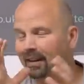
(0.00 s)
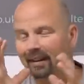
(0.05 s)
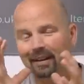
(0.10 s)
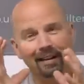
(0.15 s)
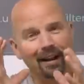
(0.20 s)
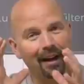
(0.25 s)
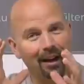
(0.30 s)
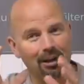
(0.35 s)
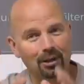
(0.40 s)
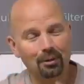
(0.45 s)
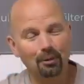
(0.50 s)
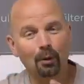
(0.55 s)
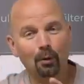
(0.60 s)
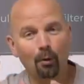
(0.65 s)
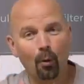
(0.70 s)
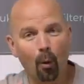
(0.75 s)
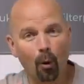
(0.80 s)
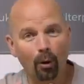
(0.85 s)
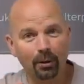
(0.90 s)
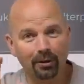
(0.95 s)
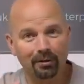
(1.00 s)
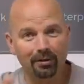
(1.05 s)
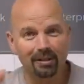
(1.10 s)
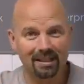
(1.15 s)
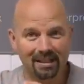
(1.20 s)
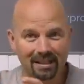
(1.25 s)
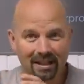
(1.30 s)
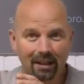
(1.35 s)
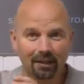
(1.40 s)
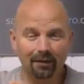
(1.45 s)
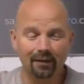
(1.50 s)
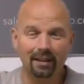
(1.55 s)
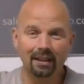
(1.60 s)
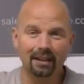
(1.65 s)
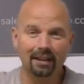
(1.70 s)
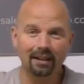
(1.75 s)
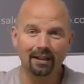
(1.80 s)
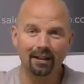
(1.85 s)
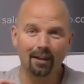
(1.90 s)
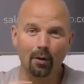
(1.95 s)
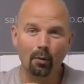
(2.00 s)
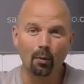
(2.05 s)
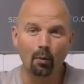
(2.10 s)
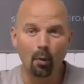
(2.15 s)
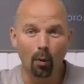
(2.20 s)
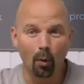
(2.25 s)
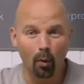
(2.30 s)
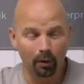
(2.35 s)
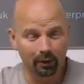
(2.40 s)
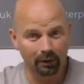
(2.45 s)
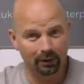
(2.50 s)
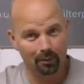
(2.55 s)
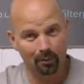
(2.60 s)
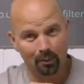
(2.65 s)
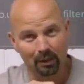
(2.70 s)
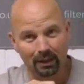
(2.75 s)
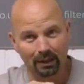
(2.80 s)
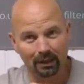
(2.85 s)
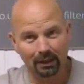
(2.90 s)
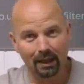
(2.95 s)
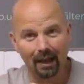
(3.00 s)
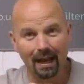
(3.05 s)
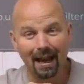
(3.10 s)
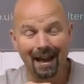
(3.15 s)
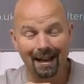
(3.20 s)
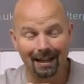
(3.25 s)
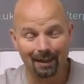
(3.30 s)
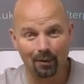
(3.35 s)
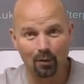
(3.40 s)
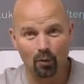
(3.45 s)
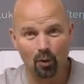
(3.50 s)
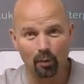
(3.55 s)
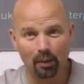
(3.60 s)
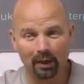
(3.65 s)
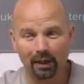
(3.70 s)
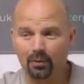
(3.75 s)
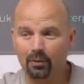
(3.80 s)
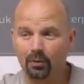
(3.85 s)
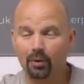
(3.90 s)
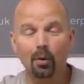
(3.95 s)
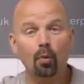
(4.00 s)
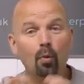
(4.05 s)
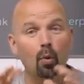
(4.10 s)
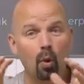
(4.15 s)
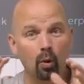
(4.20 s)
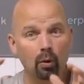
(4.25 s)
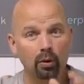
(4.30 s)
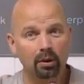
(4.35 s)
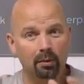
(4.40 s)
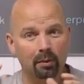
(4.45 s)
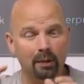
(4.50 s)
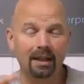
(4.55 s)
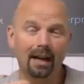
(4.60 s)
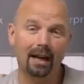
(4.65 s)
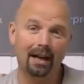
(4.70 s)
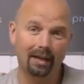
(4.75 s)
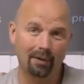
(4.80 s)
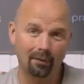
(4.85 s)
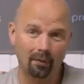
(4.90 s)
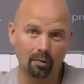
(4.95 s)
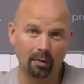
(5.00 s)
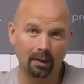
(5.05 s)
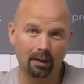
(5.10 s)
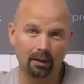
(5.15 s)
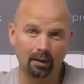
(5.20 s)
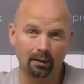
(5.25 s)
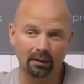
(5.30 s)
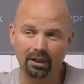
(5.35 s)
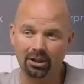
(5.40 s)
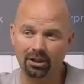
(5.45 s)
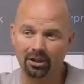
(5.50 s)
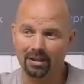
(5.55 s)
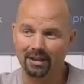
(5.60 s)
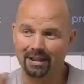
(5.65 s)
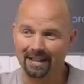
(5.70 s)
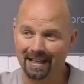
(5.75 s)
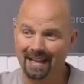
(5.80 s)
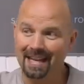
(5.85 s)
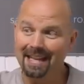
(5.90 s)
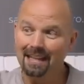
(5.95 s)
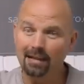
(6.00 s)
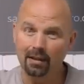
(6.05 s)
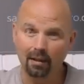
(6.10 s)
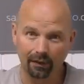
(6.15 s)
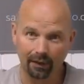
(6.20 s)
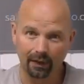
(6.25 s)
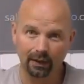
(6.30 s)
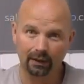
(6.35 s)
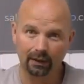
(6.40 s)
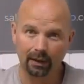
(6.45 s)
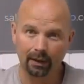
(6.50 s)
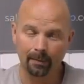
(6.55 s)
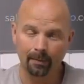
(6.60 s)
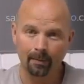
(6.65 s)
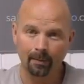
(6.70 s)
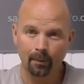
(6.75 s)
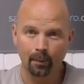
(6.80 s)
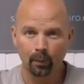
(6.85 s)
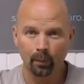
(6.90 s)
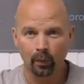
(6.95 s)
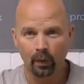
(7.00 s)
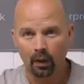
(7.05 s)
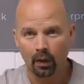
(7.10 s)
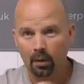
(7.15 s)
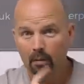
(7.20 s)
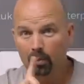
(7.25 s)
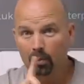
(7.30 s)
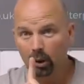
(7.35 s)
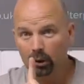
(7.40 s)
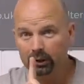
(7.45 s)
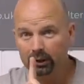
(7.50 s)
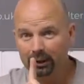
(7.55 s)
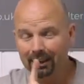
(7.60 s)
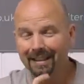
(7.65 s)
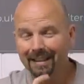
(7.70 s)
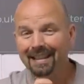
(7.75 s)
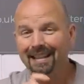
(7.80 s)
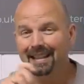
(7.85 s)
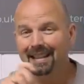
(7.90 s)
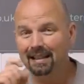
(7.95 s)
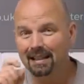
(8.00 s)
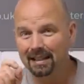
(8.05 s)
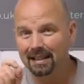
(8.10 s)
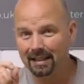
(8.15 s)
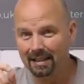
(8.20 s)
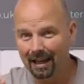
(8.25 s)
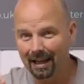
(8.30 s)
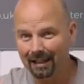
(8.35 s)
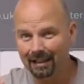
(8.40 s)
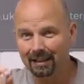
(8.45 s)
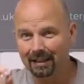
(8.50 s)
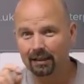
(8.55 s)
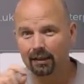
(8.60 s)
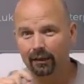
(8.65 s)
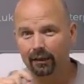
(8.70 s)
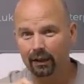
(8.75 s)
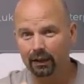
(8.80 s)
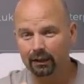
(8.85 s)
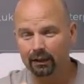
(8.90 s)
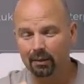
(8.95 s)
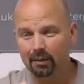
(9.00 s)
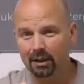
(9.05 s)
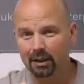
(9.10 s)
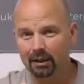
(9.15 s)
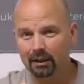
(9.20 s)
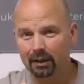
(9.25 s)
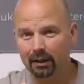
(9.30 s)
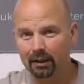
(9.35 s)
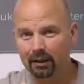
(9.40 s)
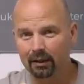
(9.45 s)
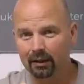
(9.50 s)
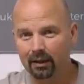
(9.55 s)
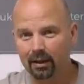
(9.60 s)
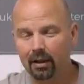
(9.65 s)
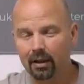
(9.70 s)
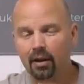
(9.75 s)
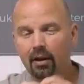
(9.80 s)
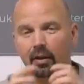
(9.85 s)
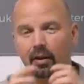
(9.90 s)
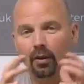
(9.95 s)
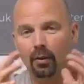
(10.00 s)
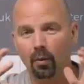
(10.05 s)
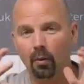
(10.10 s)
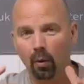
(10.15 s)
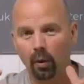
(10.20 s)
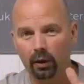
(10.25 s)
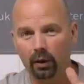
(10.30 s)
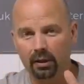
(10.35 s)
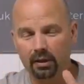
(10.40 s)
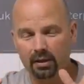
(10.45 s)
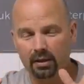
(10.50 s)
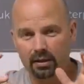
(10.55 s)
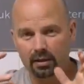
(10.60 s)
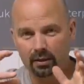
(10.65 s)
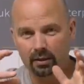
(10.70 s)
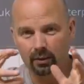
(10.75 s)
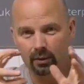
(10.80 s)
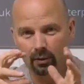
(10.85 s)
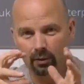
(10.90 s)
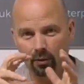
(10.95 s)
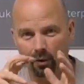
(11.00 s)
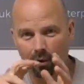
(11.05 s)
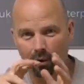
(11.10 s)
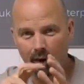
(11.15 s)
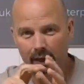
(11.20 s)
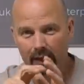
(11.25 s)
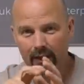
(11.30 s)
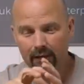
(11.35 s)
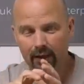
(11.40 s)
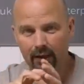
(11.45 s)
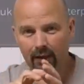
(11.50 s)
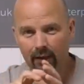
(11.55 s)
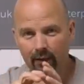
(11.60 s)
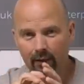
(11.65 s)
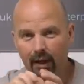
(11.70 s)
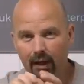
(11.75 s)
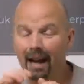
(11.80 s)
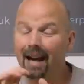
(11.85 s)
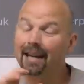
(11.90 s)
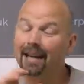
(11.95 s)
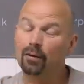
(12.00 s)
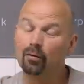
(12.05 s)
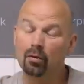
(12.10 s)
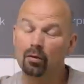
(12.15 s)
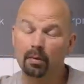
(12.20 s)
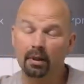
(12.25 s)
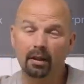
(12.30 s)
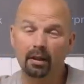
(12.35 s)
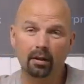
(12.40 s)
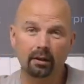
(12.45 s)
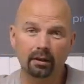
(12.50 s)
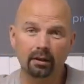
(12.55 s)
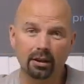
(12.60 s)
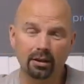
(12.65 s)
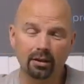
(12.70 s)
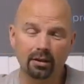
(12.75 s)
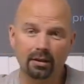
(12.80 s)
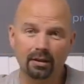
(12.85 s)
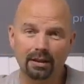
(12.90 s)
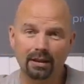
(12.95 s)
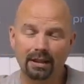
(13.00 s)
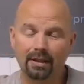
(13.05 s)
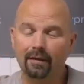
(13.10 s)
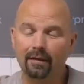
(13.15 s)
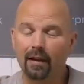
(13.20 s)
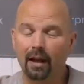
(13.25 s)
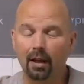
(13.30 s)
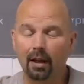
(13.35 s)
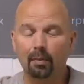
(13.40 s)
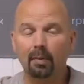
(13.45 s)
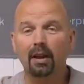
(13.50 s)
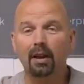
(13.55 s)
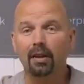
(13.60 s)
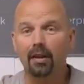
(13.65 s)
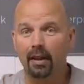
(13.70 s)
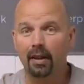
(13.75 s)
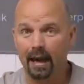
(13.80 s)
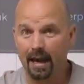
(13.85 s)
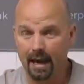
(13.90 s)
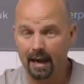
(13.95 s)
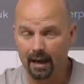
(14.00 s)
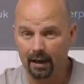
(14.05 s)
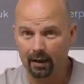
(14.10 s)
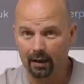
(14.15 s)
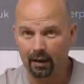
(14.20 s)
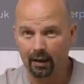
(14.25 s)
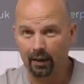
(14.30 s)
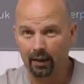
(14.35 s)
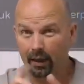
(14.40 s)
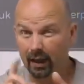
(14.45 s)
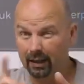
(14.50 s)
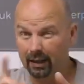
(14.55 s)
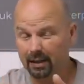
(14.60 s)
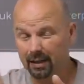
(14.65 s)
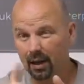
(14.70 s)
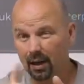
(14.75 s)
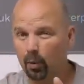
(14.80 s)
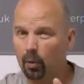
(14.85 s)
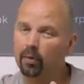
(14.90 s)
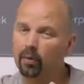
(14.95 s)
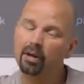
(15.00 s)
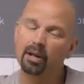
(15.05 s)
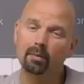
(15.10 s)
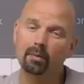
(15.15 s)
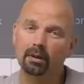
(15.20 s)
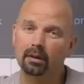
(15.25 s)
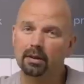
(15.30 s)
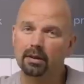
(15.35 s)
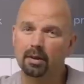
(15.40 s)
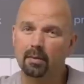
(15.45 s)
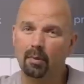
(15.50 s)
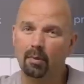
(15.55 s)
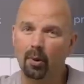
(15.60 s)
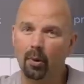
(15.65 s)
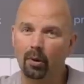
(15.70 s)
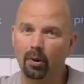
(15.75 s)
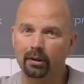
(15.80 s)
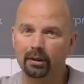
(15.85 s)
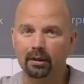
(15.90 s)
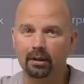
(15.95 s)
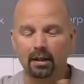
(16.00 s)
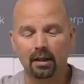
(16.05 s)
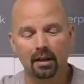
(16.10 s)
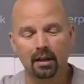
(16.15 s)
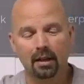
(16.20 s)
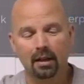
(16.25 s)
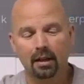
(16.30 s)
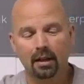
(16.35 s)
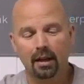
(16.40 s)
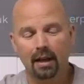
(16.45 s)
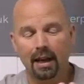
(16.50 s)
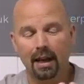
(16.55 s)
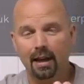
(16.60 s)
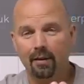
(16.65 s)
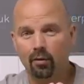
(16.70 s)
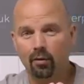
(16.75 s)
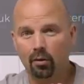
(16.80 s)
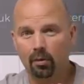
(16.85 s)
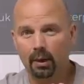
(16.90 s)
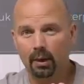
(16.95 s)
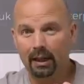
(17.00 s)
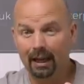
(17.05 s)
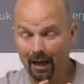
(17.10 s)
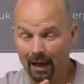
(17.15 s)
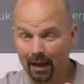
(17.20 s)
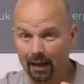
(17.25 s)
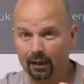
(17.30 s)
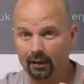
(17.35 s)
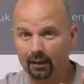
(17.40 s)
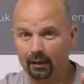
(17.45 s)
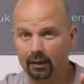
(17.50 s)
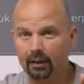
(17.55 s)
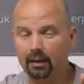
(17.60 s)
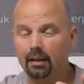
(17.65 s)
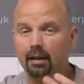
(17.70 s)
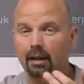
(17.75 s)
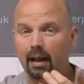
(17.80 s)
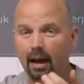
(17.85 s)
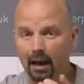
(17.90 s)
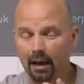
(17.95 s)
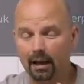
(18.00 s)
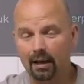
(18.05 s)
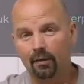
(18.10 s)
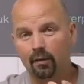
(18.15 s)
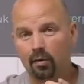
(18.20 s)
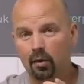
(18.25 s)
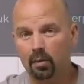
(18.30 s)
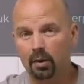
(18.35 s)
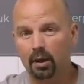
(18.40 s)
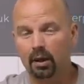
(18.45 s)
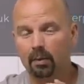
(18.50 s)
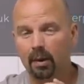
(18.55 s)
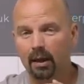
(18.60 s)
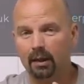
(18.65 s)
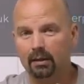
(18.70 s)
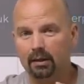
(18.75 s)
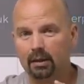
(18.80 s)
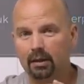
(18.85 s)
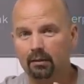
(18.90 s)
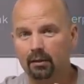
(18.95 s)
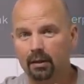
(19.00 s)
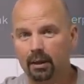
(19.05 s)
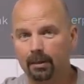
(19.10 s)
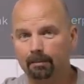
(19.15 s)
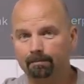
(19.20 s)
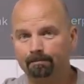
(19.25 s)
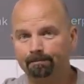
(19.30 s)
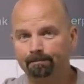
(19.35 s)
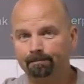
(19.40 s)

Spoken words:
The actual water itself in here won't be anaerobic, so it won't be anaerobic conditions in the filter. But inside the filter media, the water slowed right down. Anaerobic conditions develop there. That's how we're able to support aerobic and the anaerobic bacteria.